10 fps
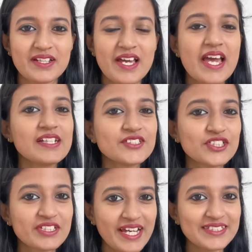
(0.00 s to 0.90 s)
In
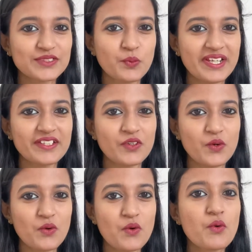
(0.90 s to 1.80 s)
today's
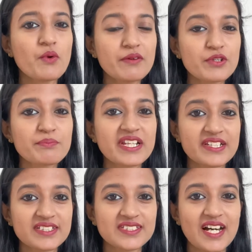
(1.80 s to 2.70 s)
video, we would be
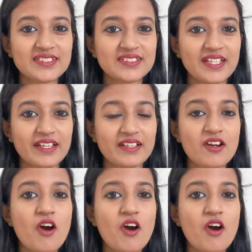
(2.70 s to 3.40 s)
discussing